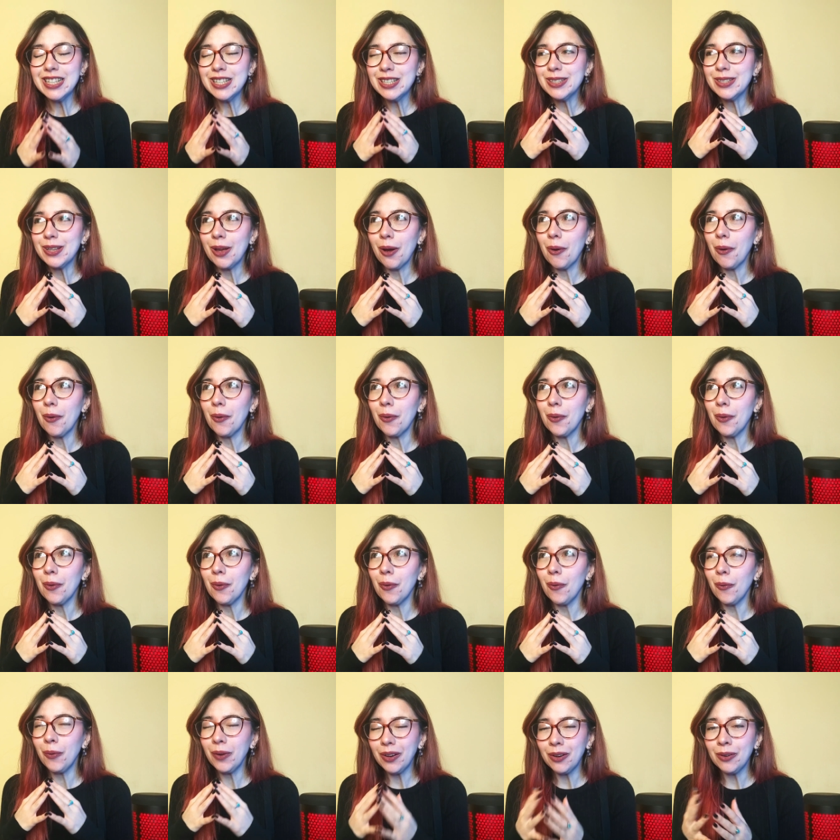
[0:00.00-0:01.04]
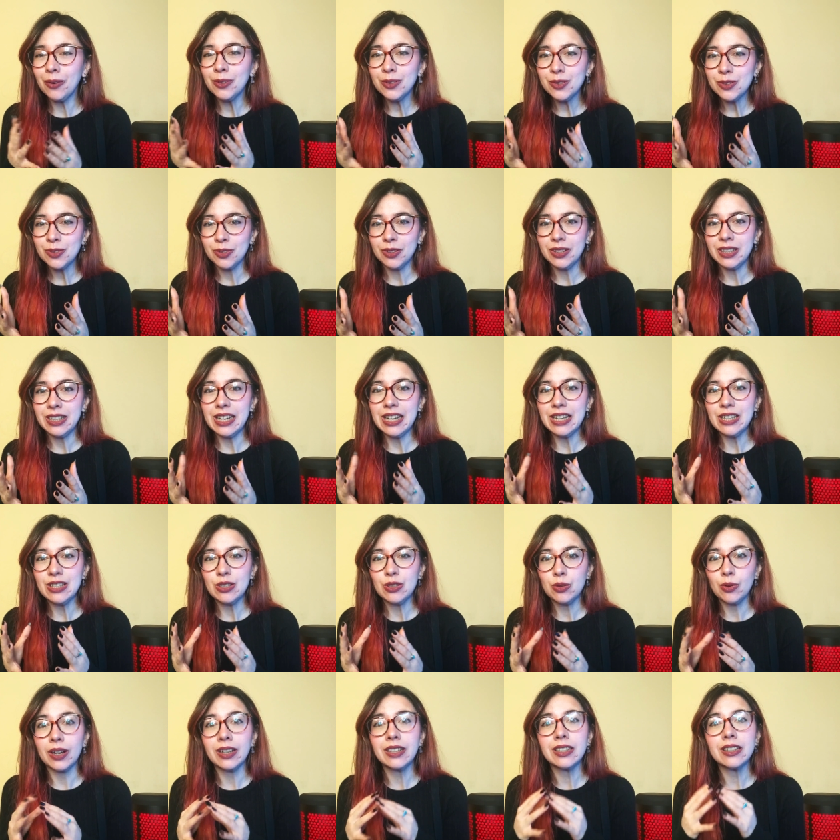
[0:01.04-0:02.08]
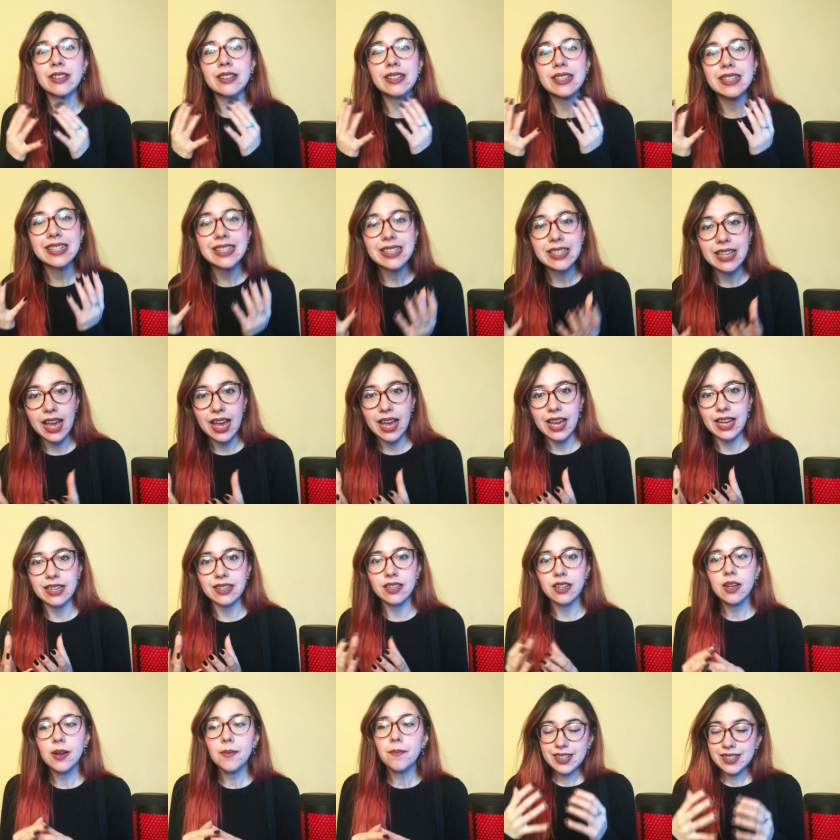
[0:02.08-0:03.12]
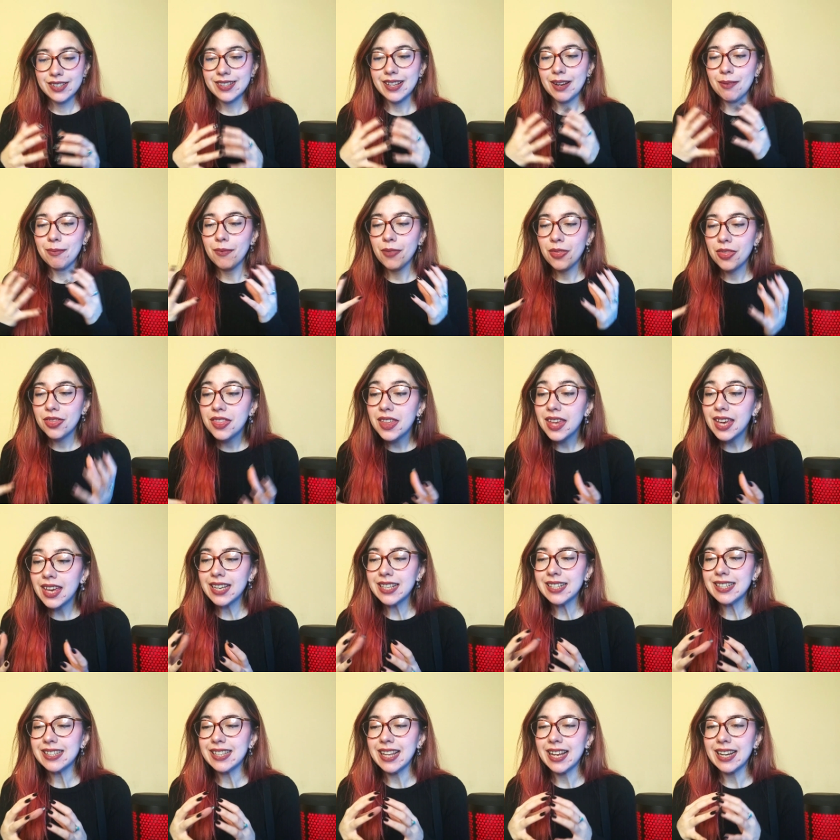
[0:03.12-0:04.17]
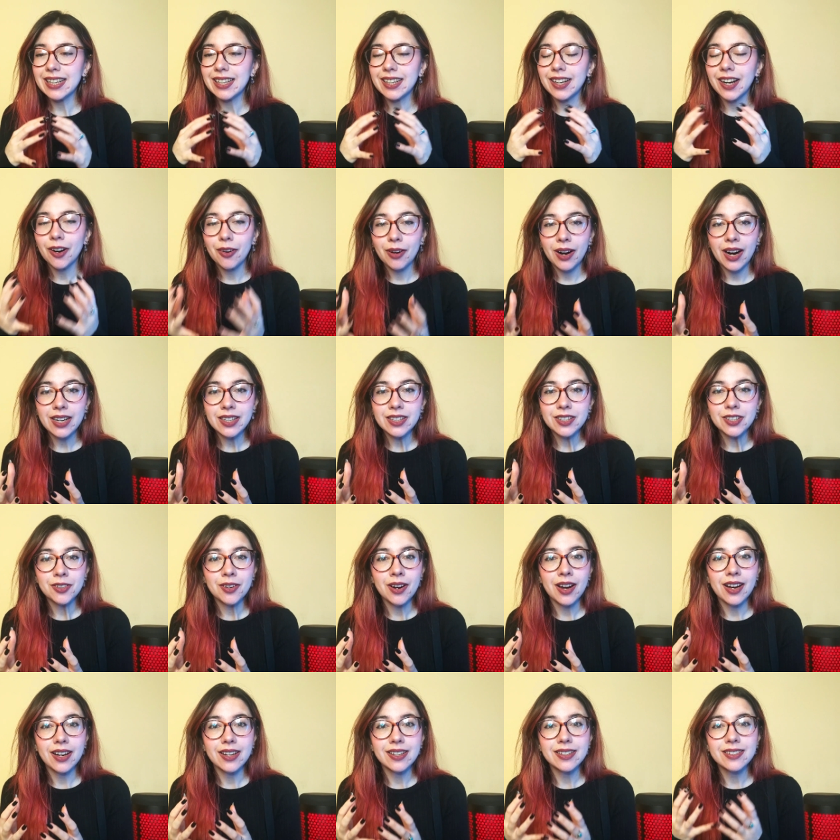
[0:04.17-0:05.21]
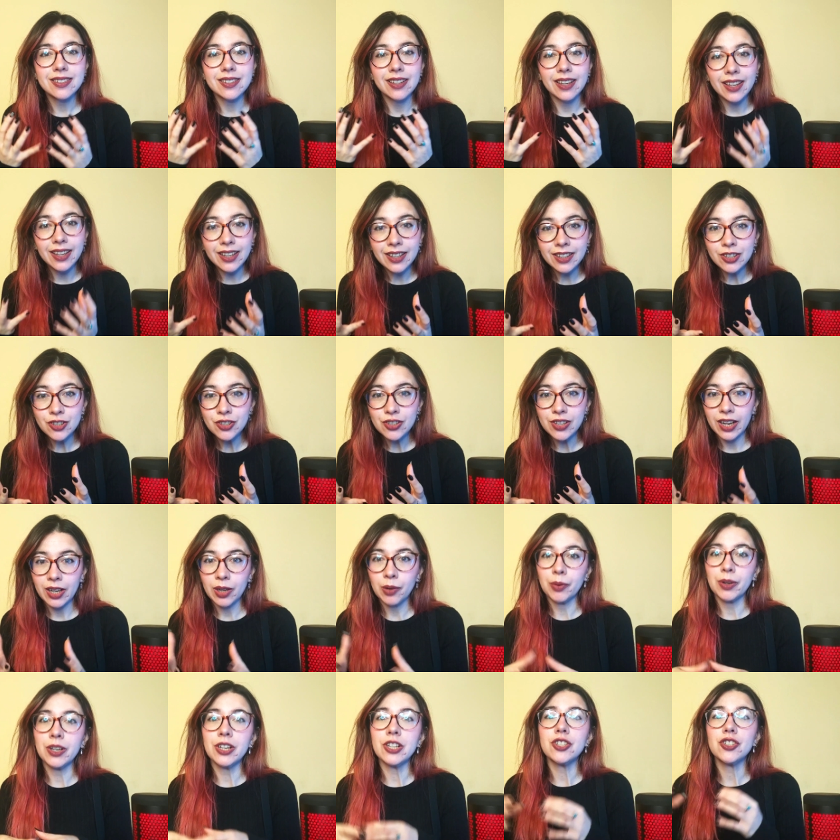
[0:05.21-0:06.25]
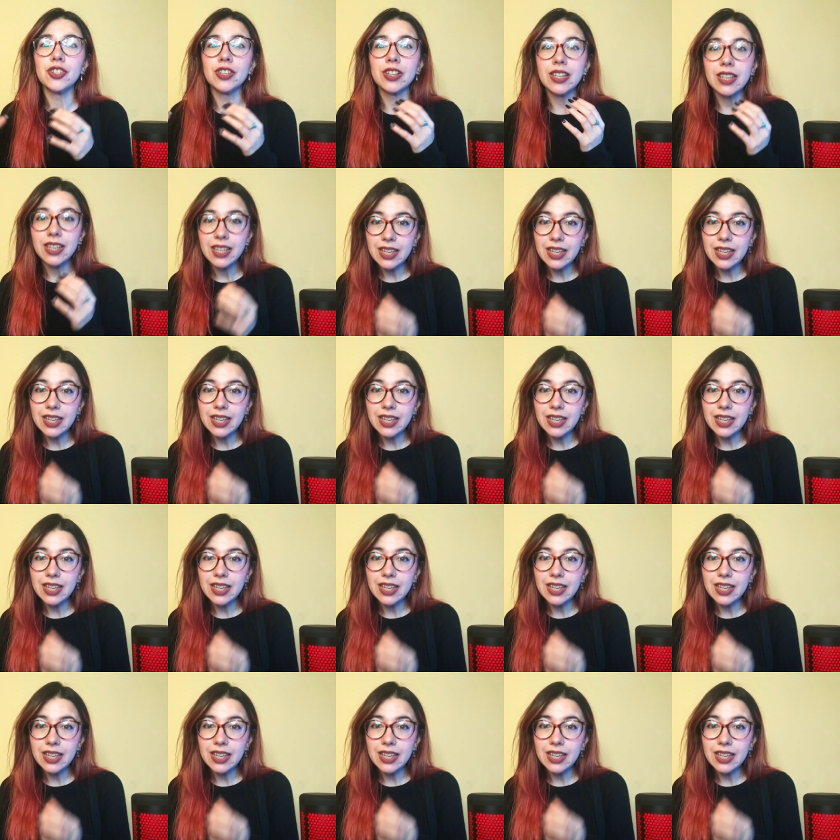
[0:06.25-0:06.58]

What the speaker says: So we also need to understand some things that characterize the English language,